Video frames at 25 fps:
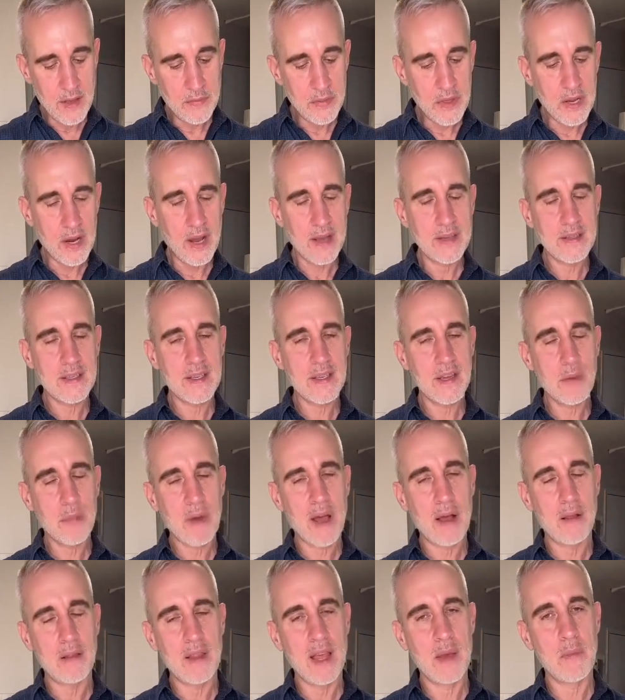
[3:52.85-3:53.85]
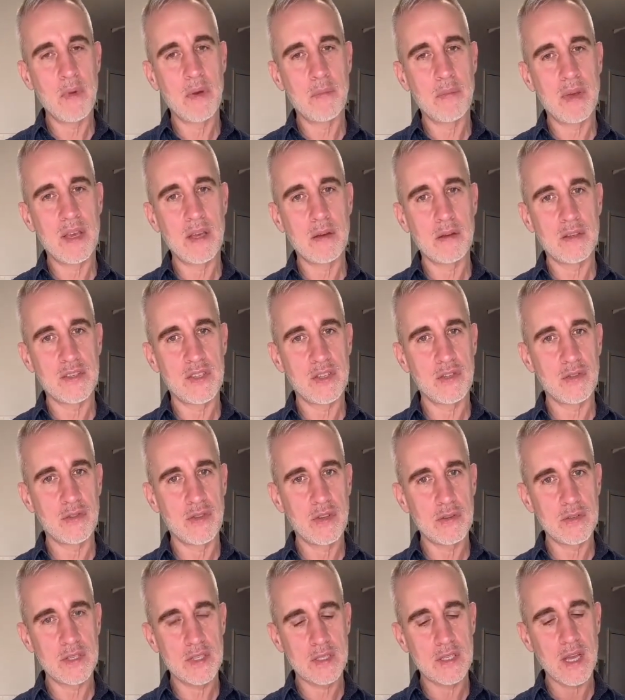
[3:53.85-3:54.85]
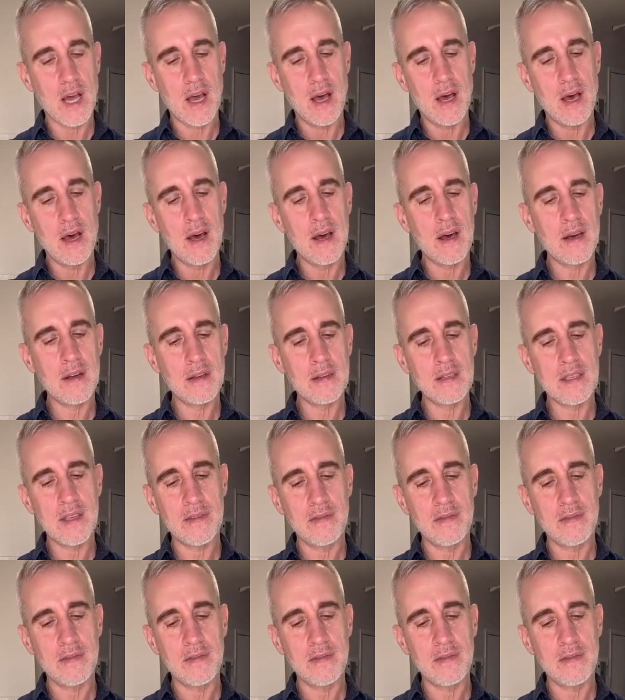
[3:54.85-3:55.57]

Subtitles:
the nice thing about lemon peel is there's tons